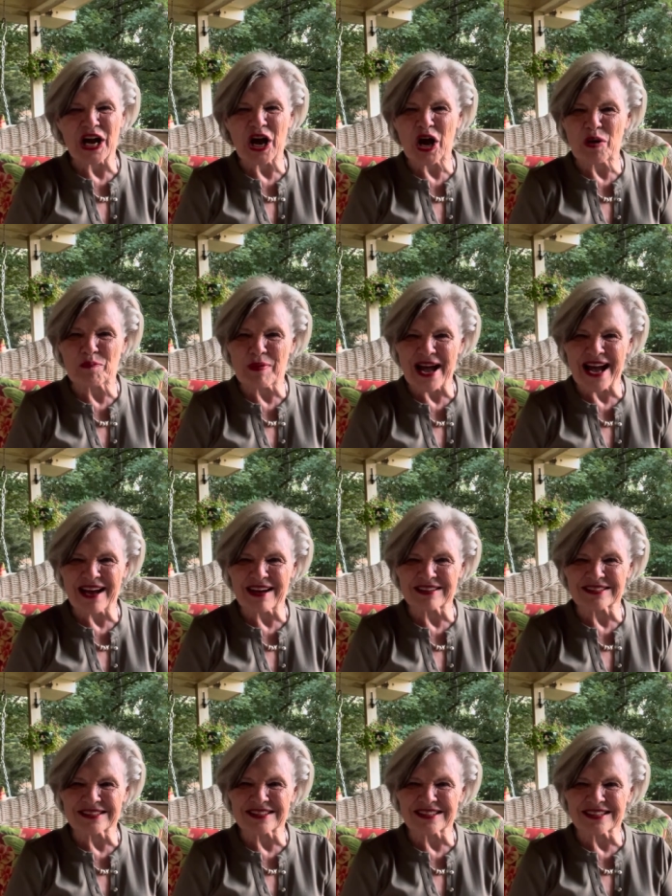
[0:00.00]

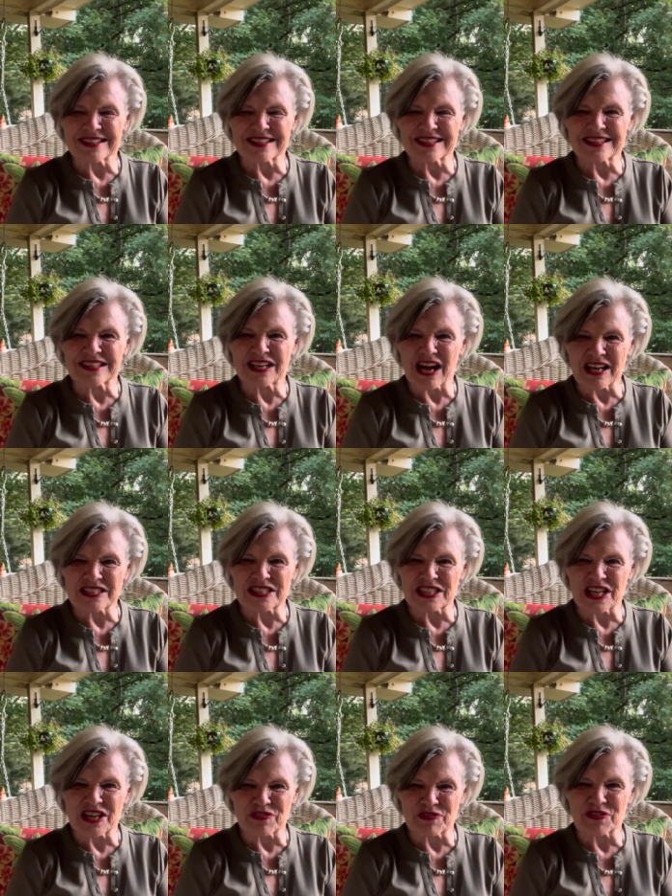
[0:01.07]
about God's
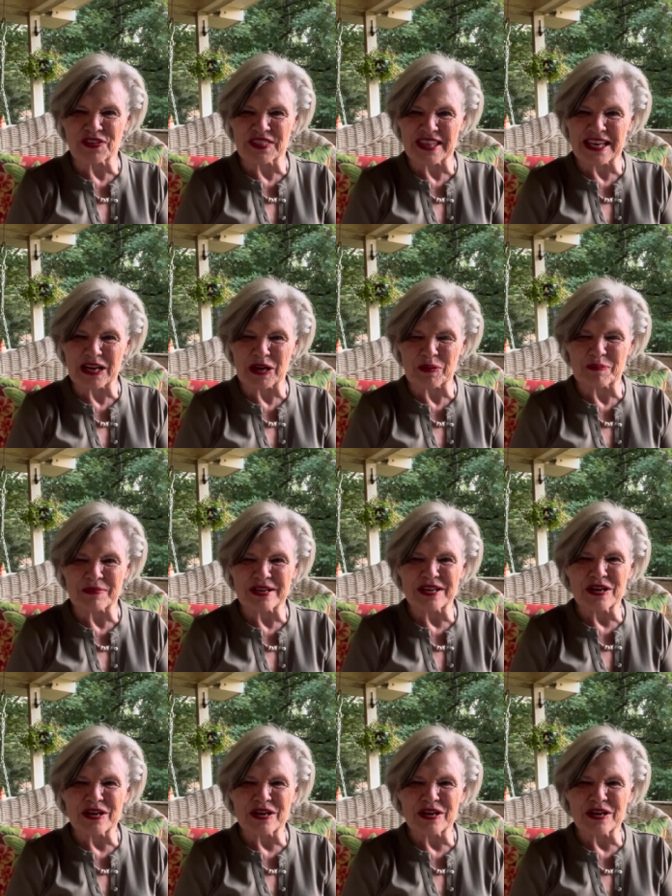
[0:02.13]
love for them.